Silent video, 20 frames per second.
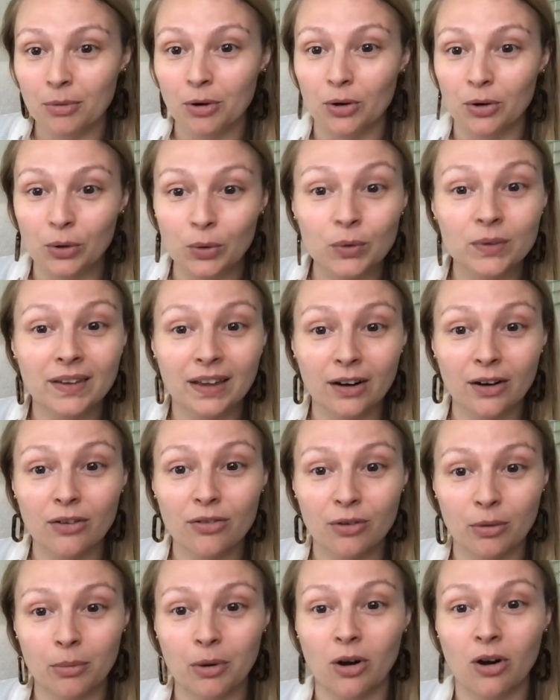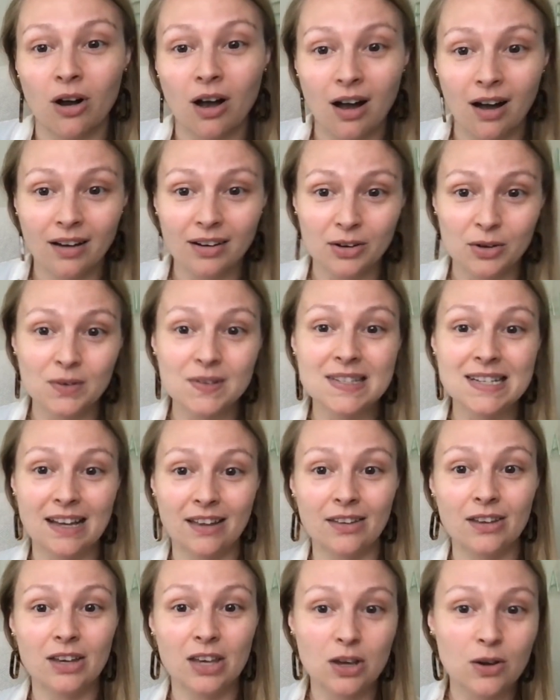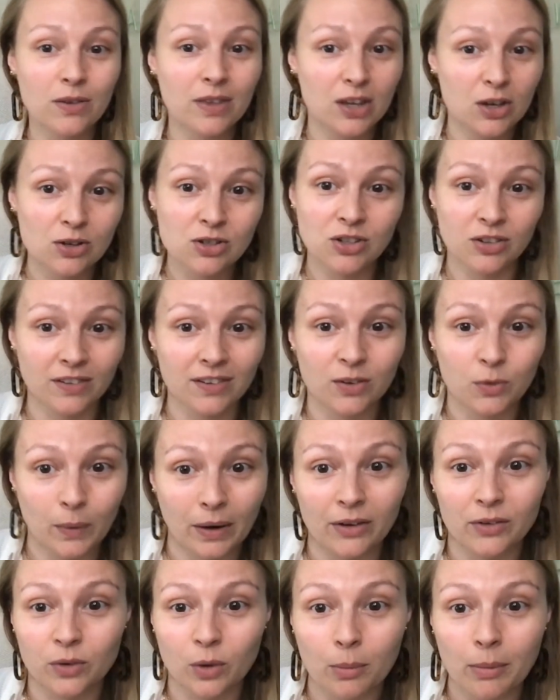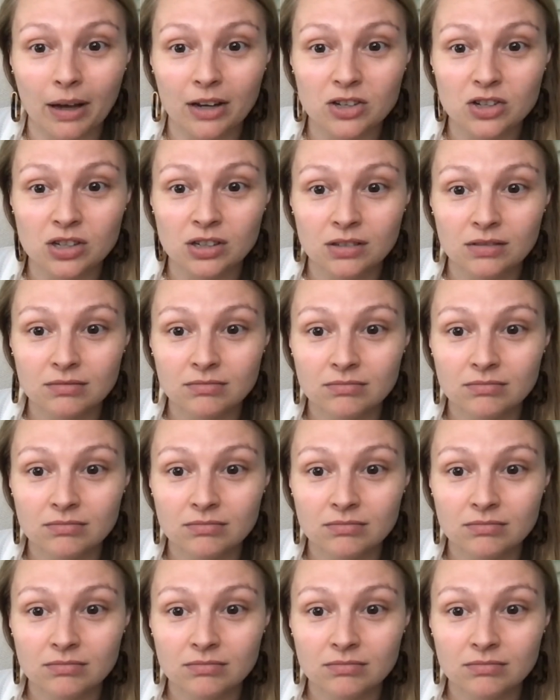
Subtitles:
your newsletter from your aunt who's telling you that you shouldn't swear so much.